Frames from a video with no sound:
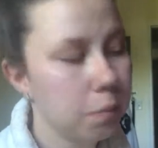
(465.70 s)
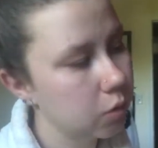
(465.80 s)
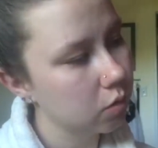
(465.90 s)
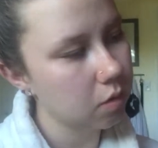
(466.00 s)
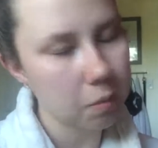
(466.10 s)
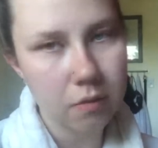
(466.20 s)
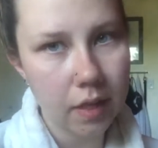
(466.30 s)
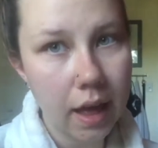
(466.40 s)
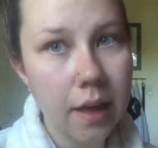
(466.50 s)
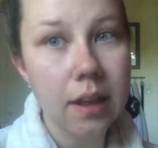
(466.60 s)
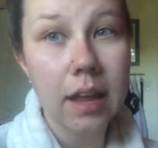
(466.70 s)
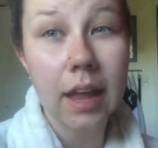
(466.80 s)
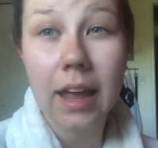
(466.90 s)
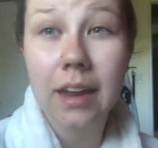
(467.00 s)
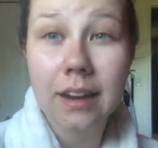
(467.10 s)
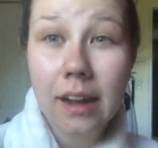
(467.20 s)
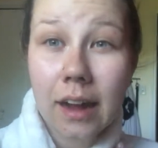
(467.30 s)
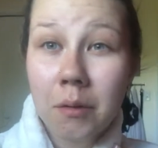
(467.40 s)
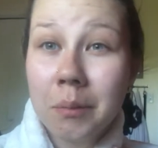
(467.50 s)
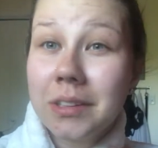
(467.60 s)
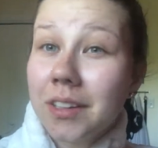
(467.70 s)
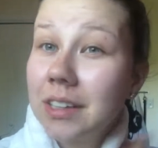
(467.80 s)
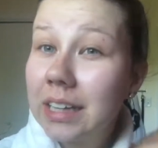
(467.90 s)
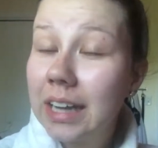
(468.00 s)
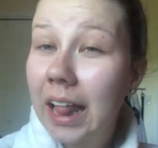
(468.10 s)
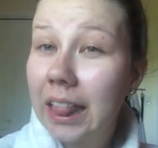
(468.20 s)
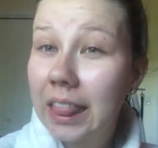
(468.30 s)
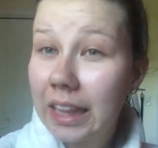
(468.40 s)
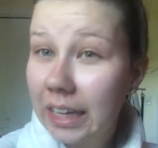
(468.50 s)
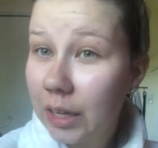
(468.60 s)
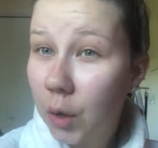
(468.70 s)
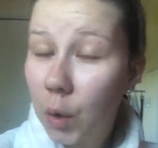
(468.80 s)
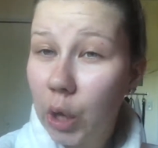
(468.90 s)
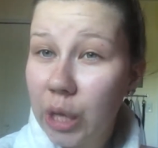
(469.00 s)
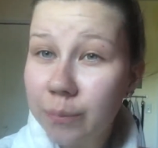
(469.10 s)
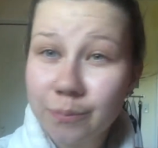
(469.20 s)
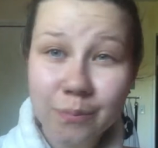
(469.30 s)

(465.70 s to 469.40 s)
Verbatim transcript: be doing something for that. And I will be turning legal,